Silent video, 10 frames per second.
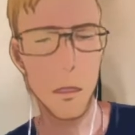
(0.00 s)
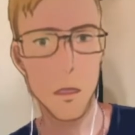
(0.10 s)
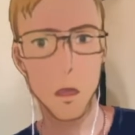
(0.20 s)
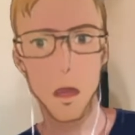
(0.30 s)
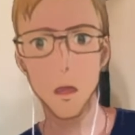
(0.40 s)

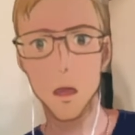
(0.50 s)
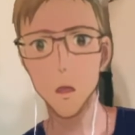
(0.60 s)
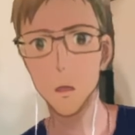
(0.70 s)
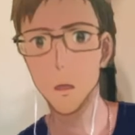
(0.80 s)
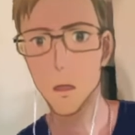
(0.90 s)
then check it
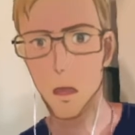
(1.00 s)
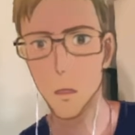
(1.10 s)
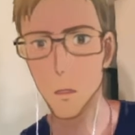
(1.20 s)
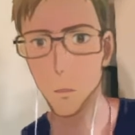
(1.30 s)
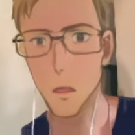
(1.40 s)
out. I
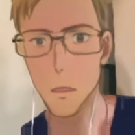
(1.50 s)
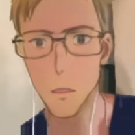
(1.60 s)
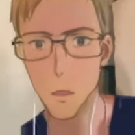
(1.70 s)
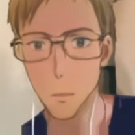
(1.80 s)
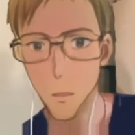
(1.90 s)
don't know why it's
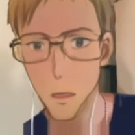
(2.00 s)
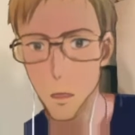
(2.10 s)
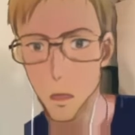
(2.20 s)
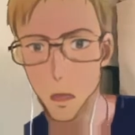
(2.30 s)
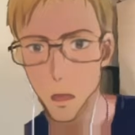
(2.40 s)
in
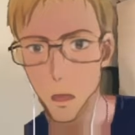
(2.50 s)
Spanish,